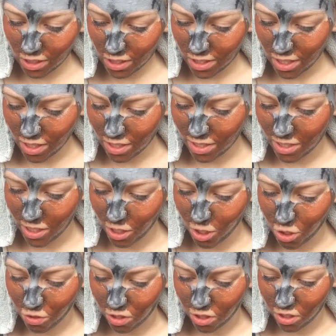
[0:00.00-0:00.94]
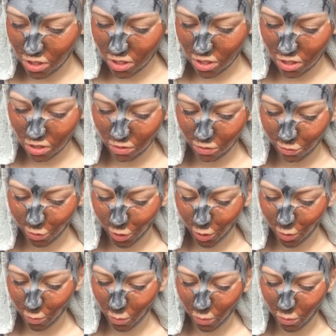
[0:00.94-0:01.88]
It says citrus,
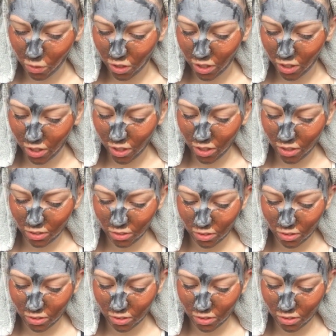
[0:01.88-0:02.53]
fruit water.